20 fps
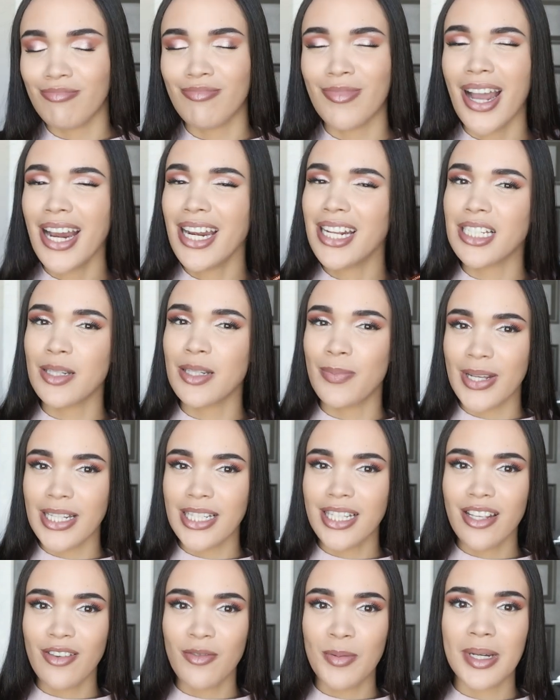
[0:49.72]
not
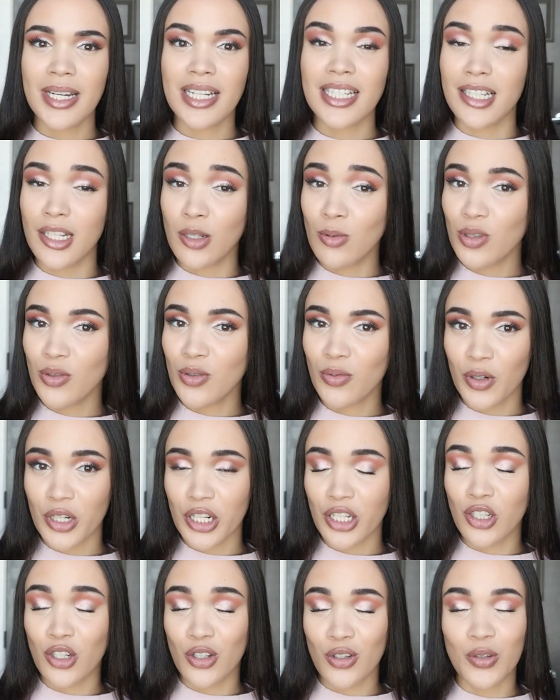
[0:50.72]
expensive because this one's
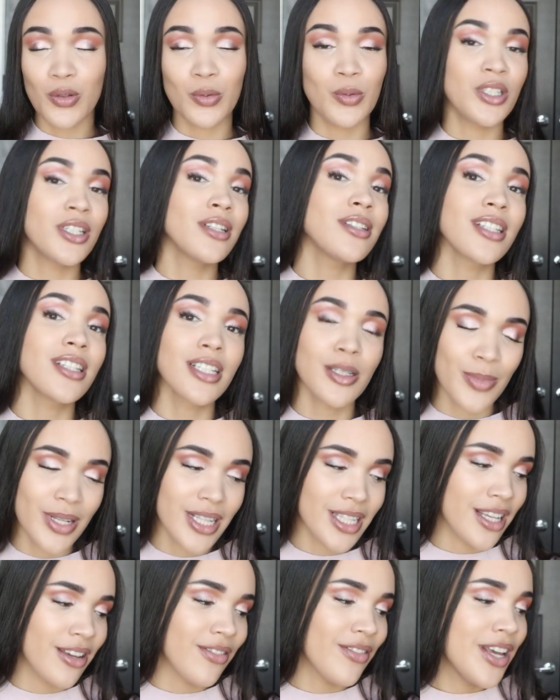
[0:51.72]
42, which is
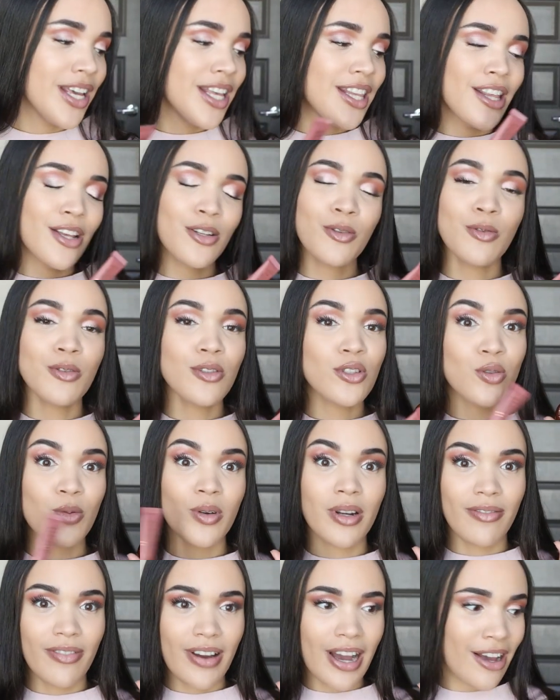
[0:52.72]
expensive. This one's
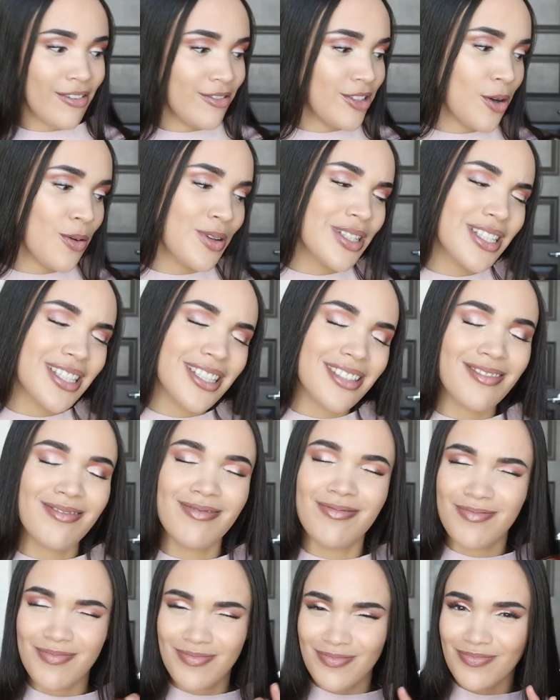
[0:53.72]
25, so it's
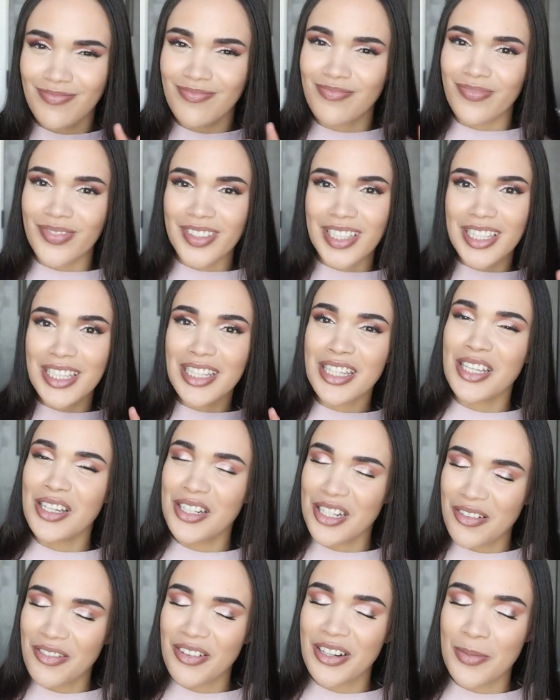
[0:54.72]
a
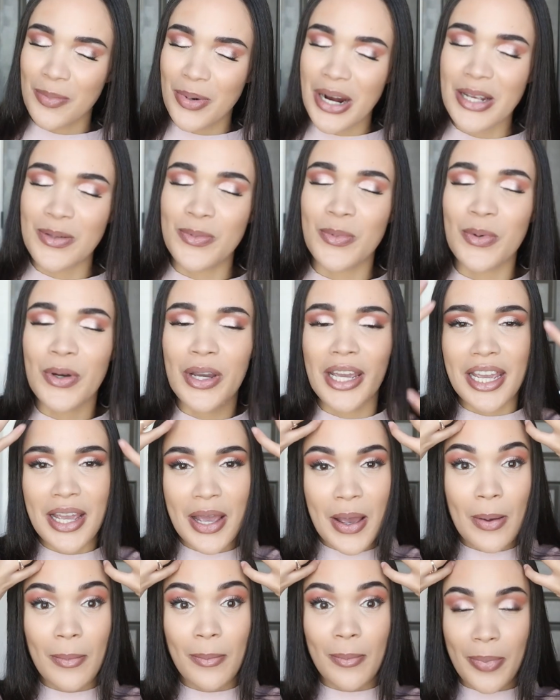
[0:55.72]
little different in price point
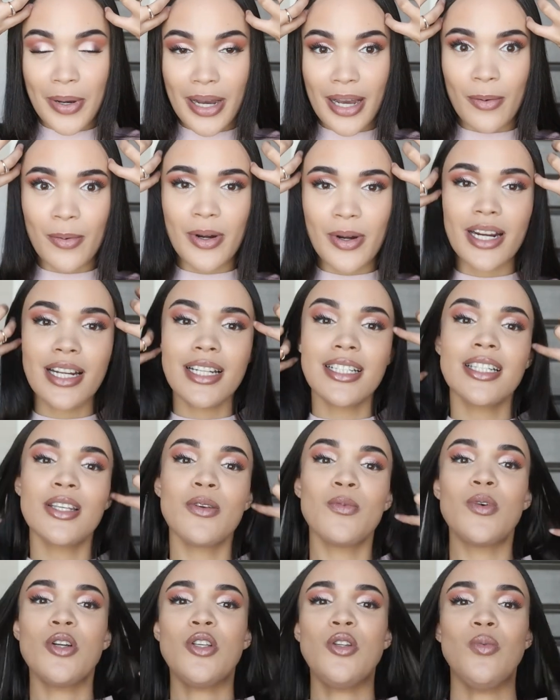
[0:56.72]
but we're gonna
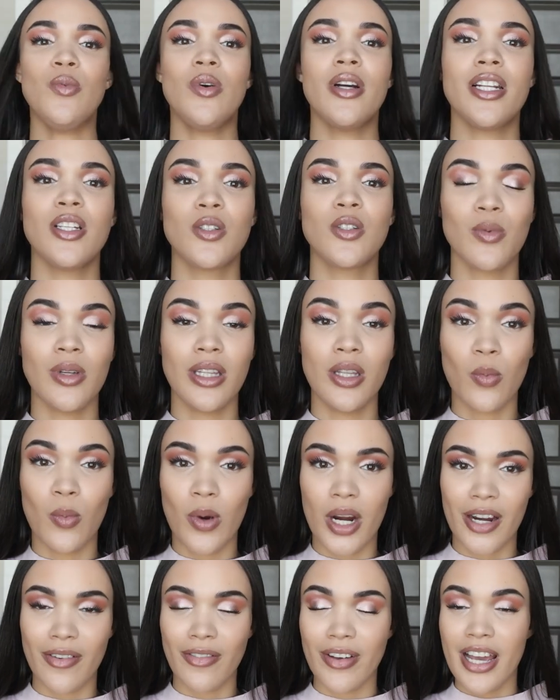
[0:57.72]
see which one is really
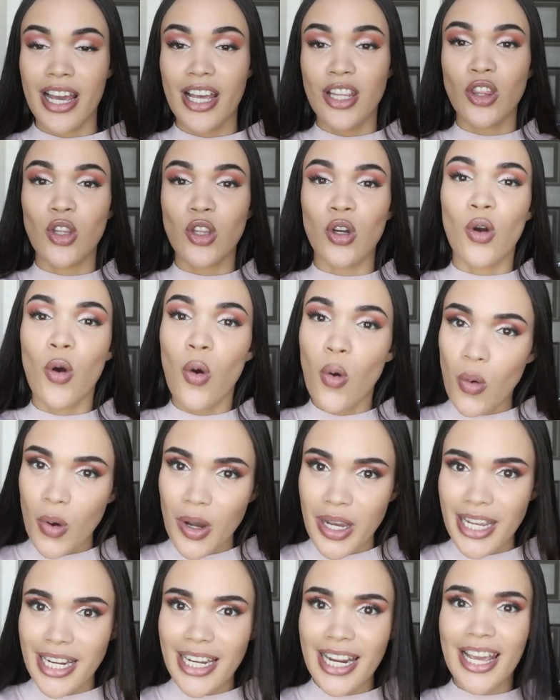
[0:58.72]
worth the
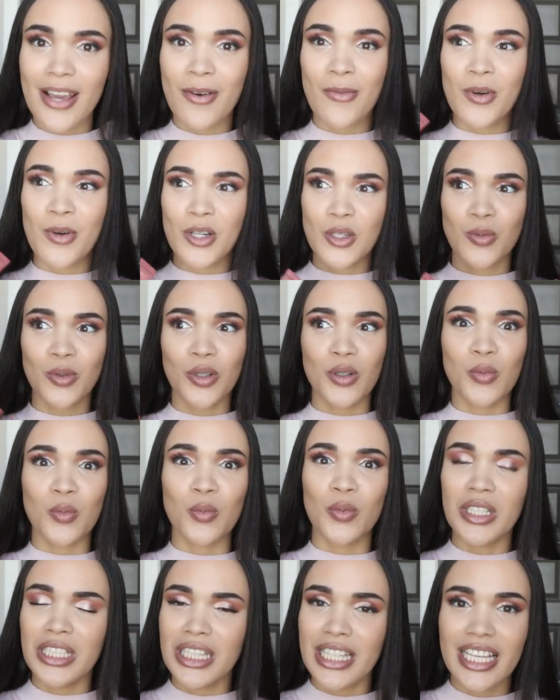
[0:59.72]
coin and which
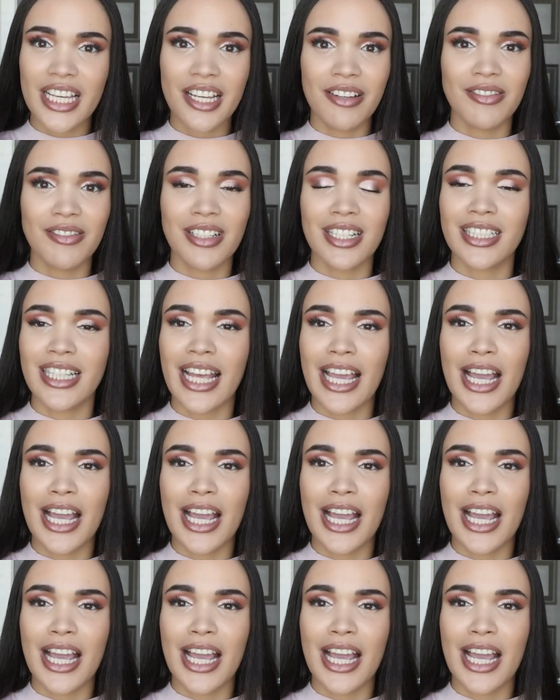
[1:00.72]
one really gives us